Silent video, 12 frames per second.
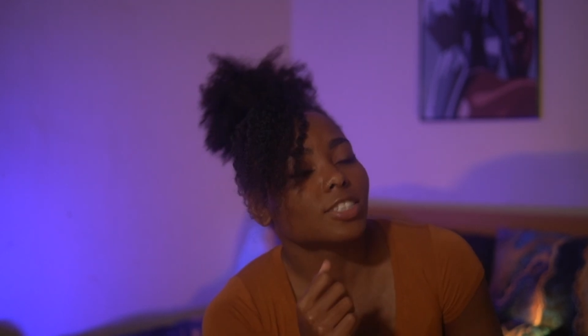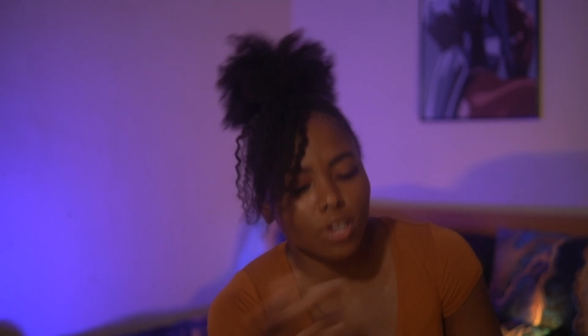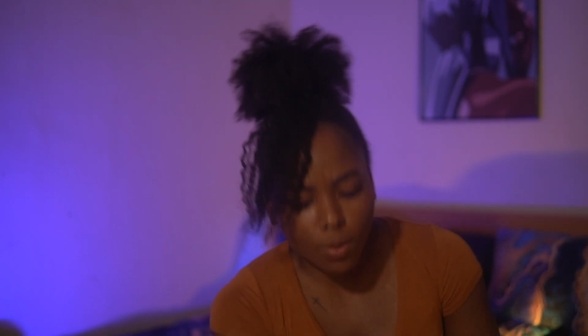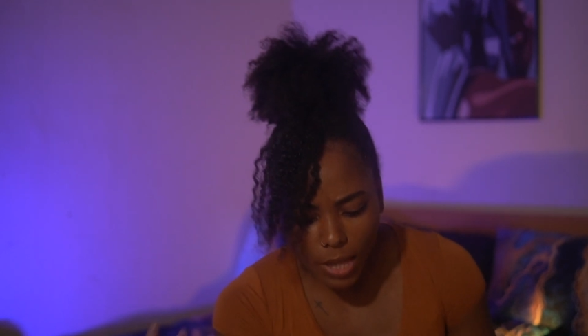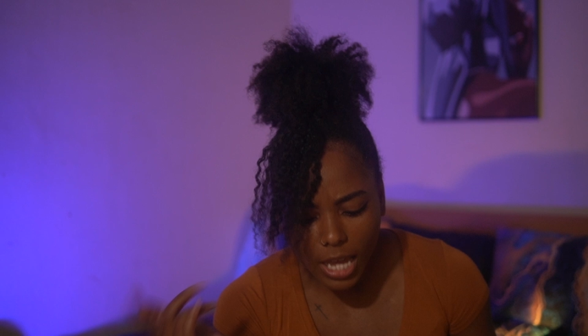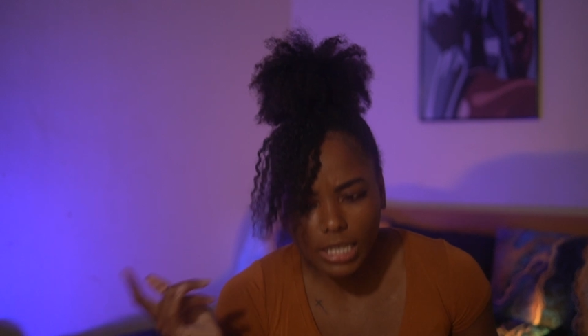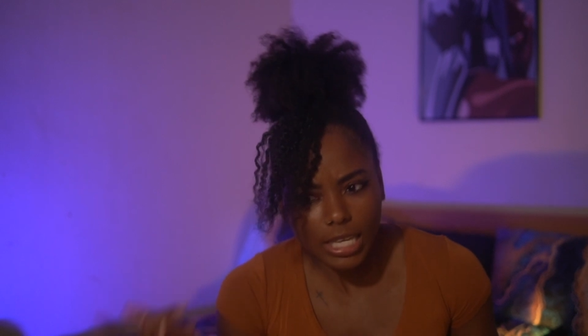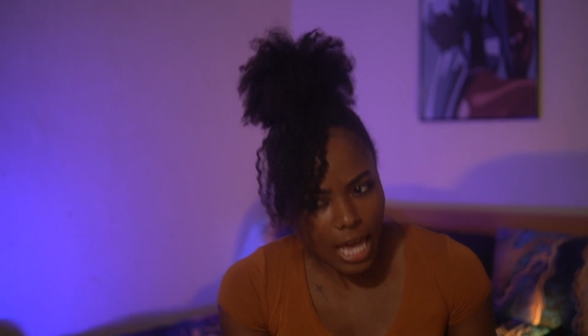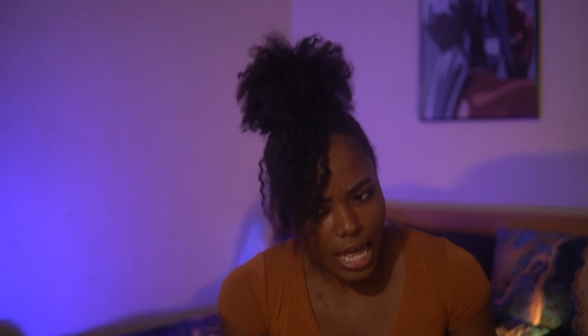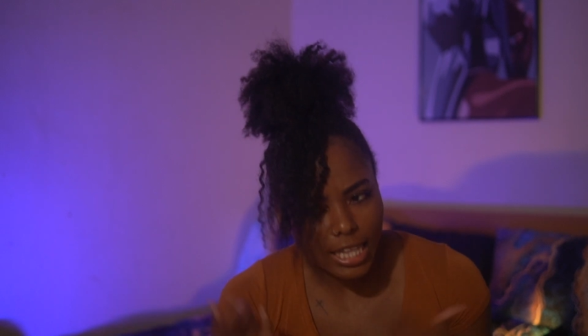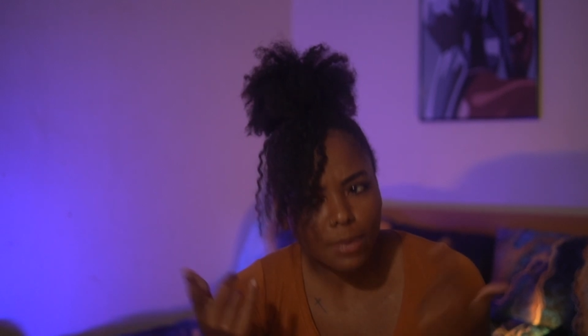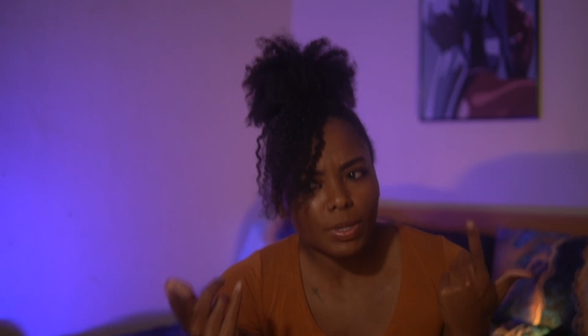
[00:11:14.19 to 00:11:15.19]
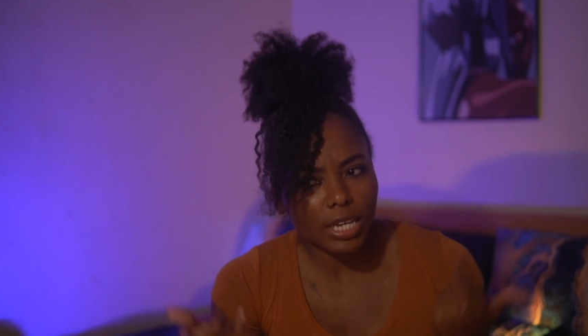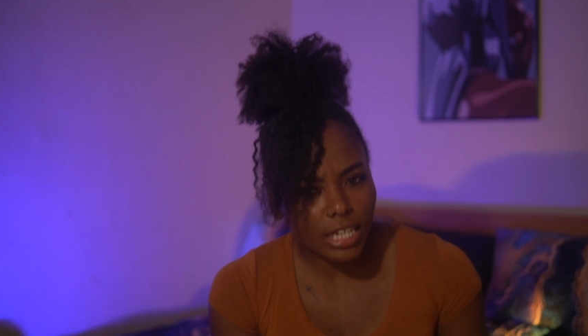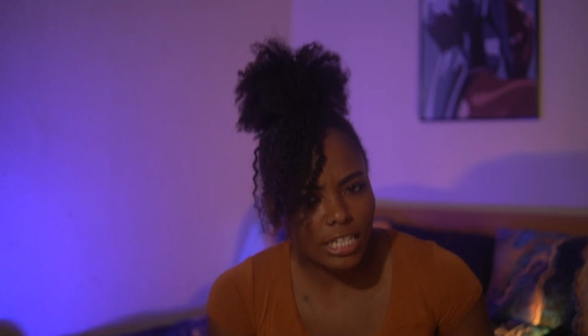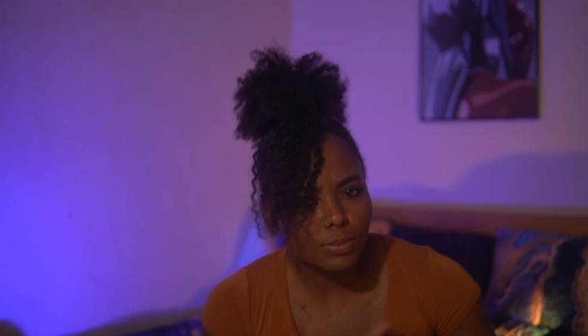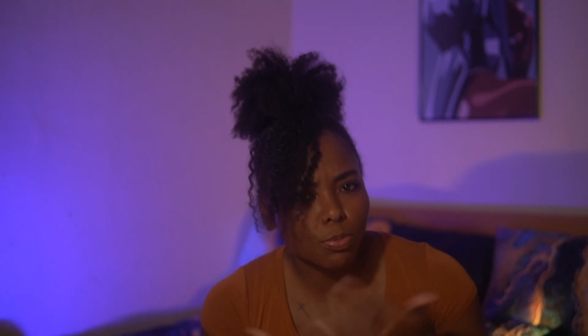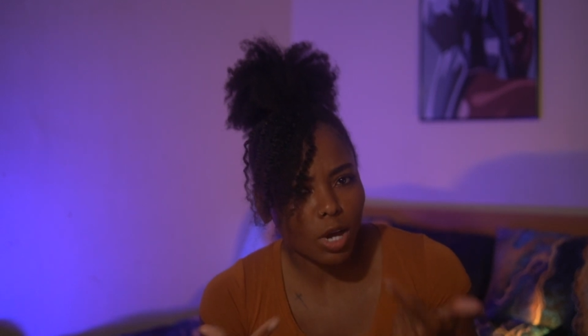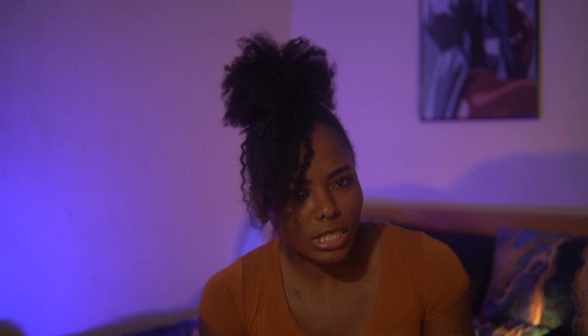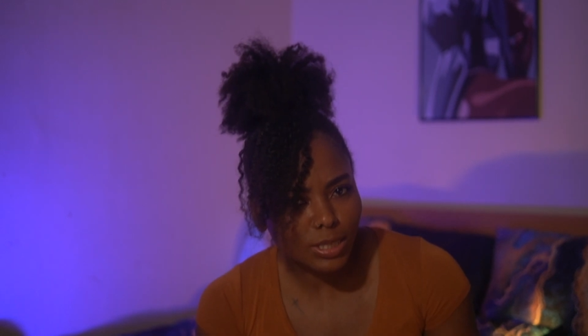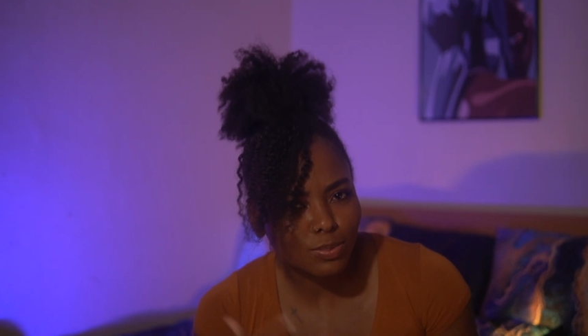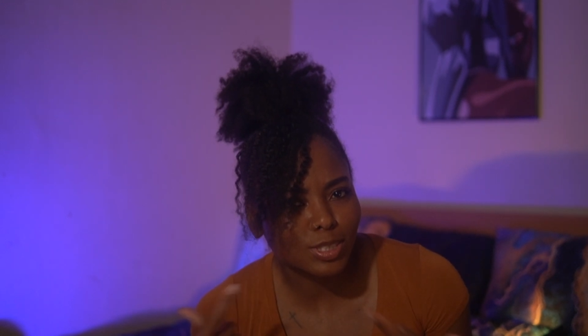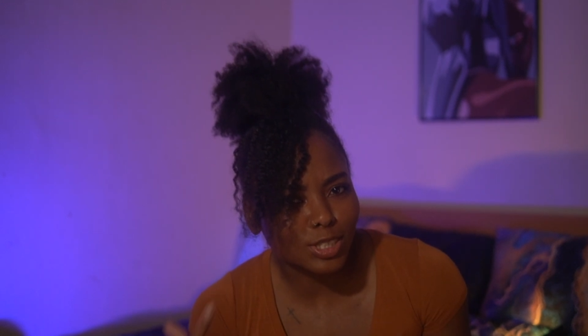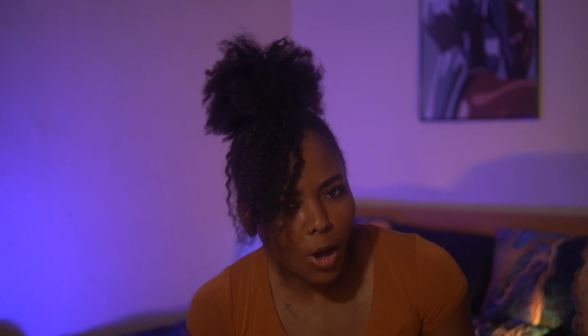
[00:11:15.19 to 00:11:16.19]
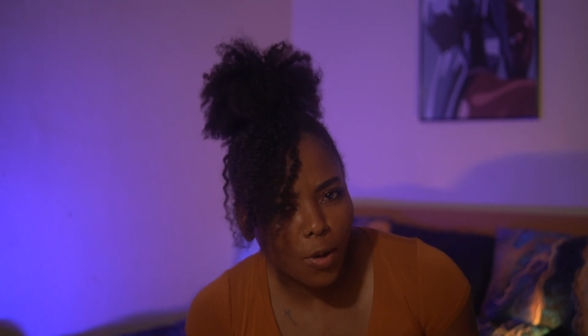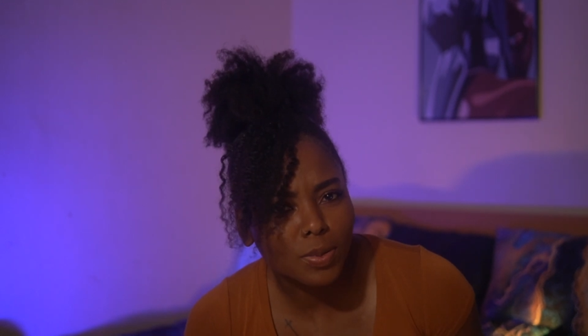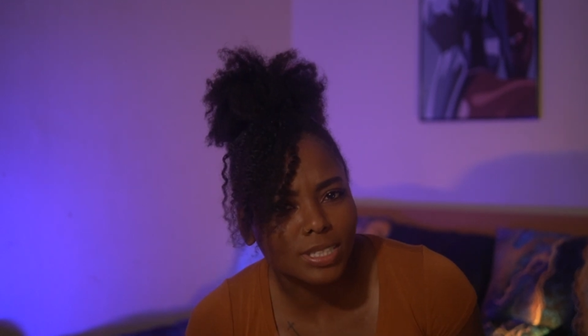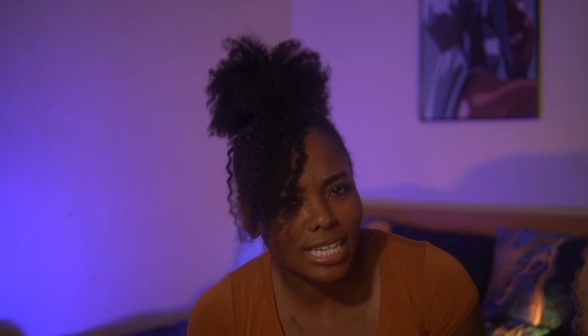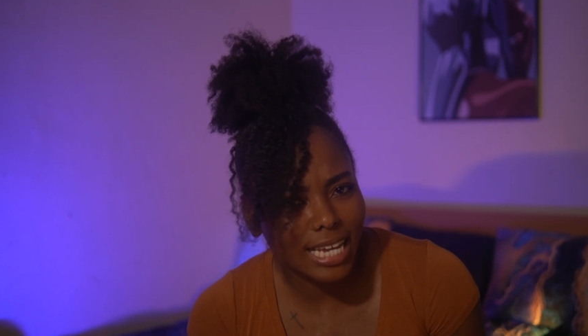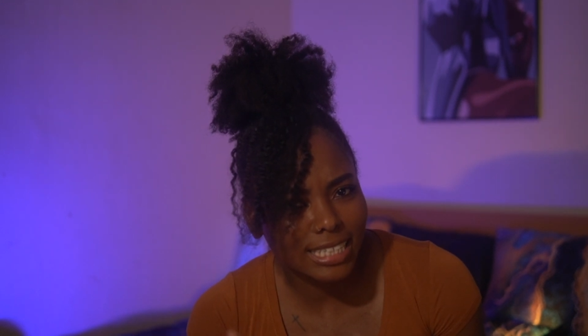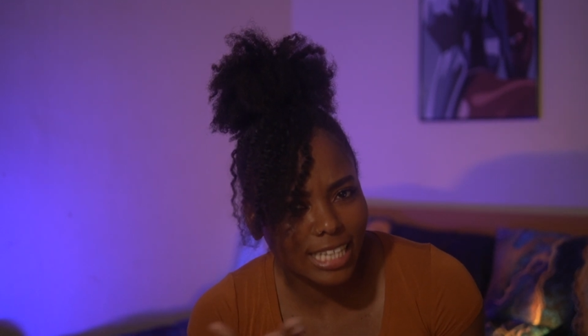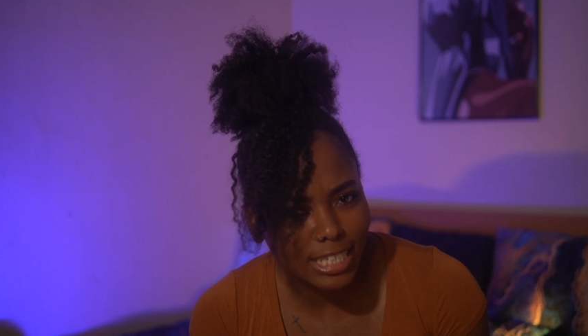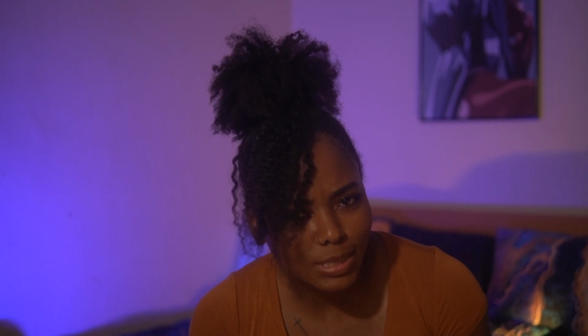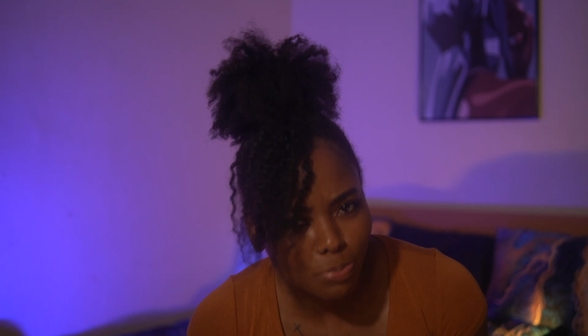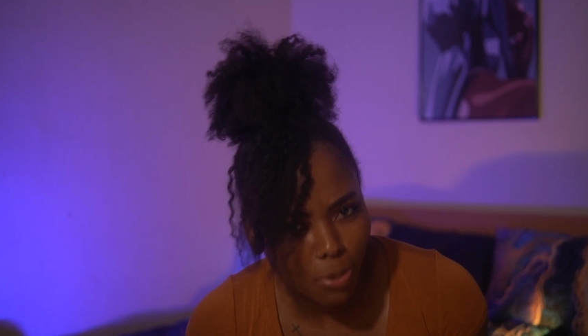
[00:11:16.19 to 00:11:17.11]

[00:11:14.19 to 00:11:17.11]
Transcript: So I'm like, yeah, let me get these boys some soap, because at this